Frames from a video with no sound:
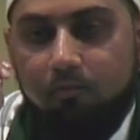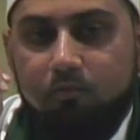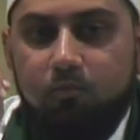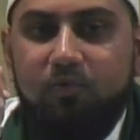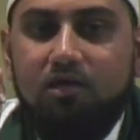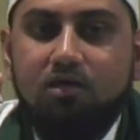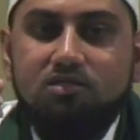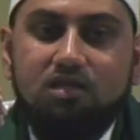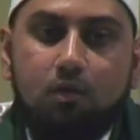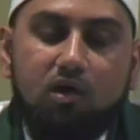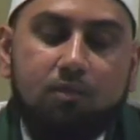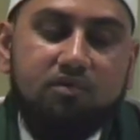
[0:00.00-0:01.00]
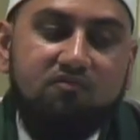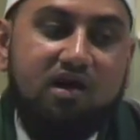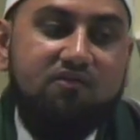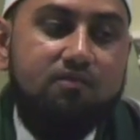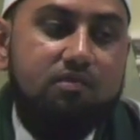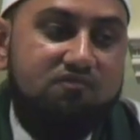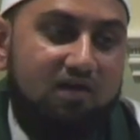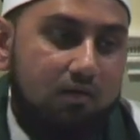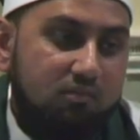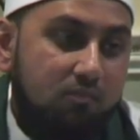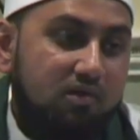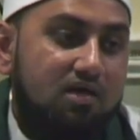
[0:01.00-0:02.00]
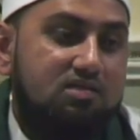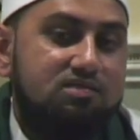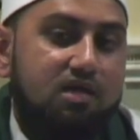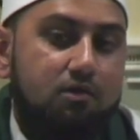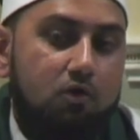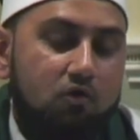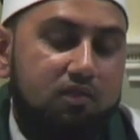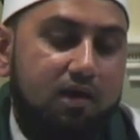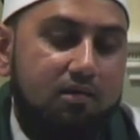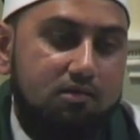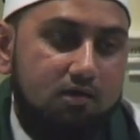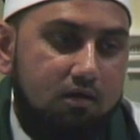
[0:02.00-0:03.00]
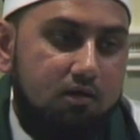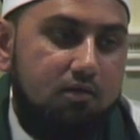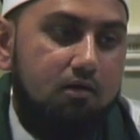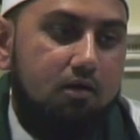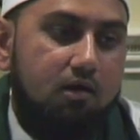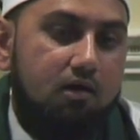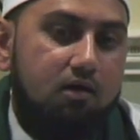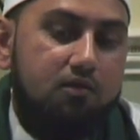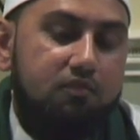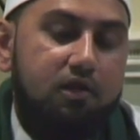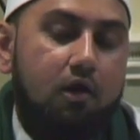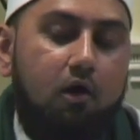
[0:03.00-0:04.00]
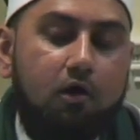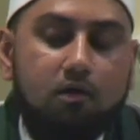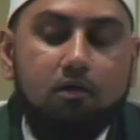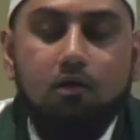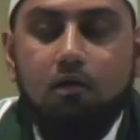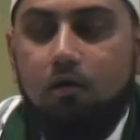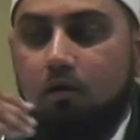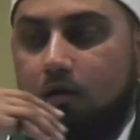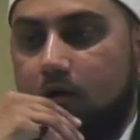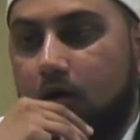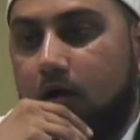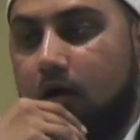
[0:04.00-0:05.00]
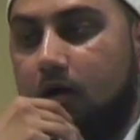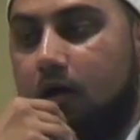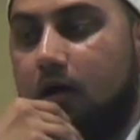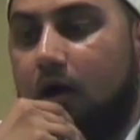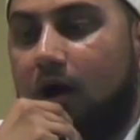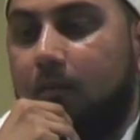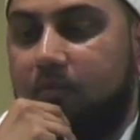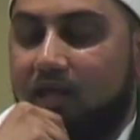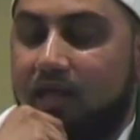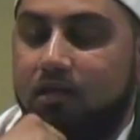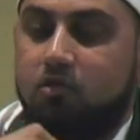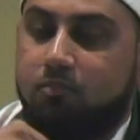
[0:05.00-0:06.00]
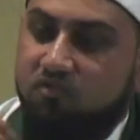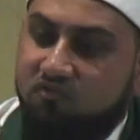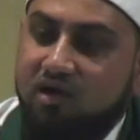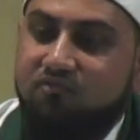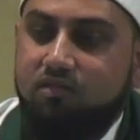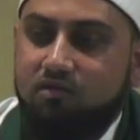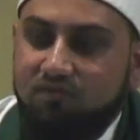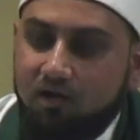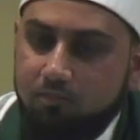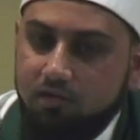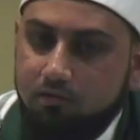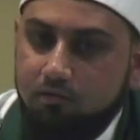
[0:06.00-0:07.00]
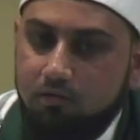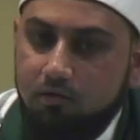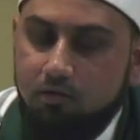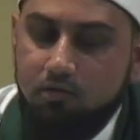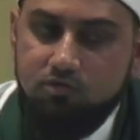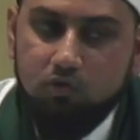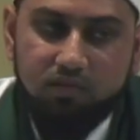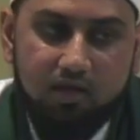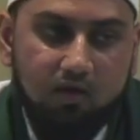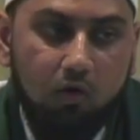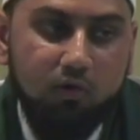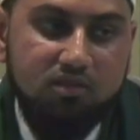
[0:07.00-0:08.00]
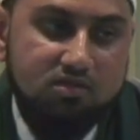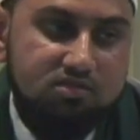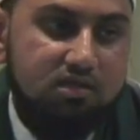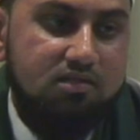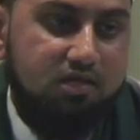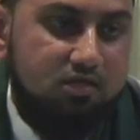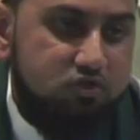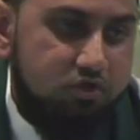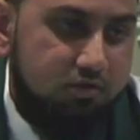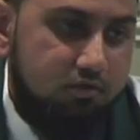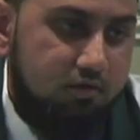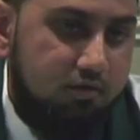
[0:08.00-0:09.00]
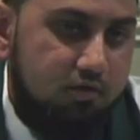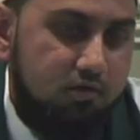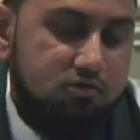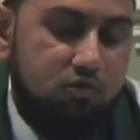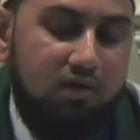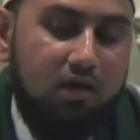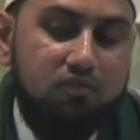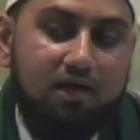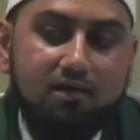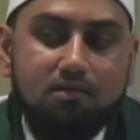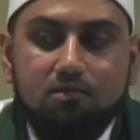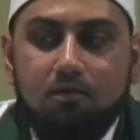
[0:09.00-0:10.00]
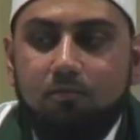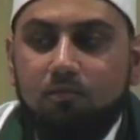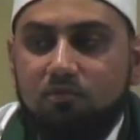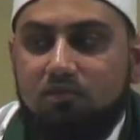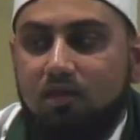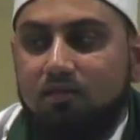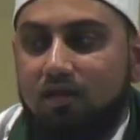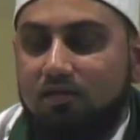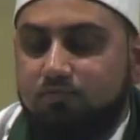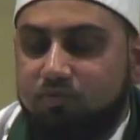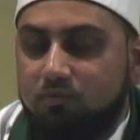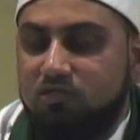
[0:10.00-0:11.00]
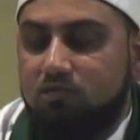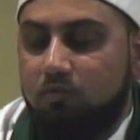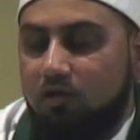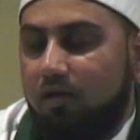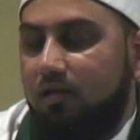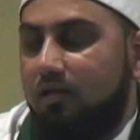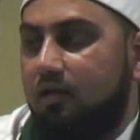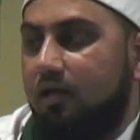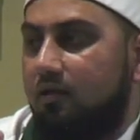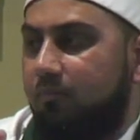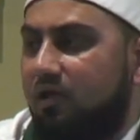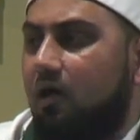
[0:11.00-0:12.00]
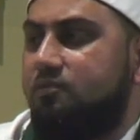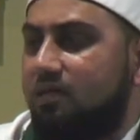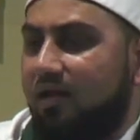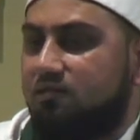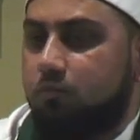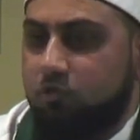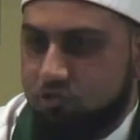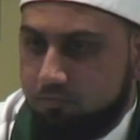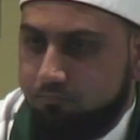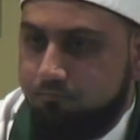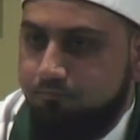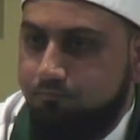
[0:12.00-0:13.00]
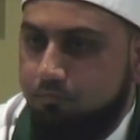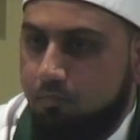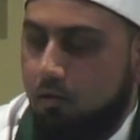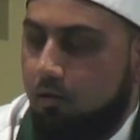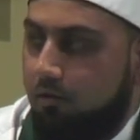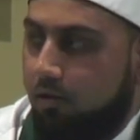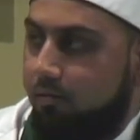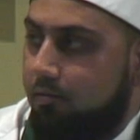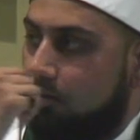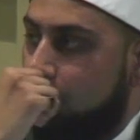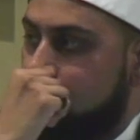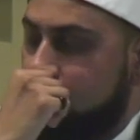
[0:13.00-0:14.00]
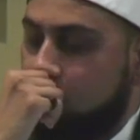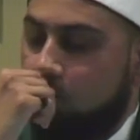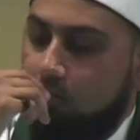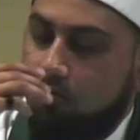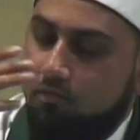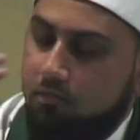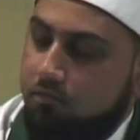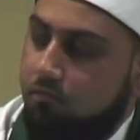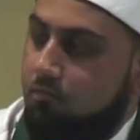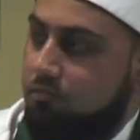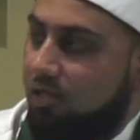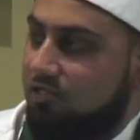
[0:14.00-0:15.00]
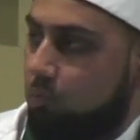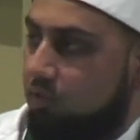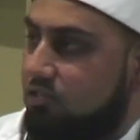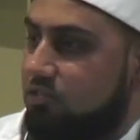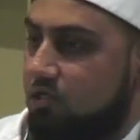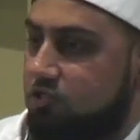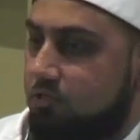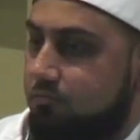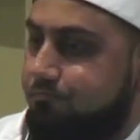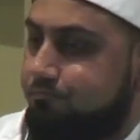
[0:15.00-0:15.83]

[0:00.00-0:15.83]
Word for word: because they want to provide for their family, because they know that uh, they are uh, obligated to provide for their family. So they go with this intention. So now that thing that is permissible, it, it becomes an act of worship. Right? So that's one discussion.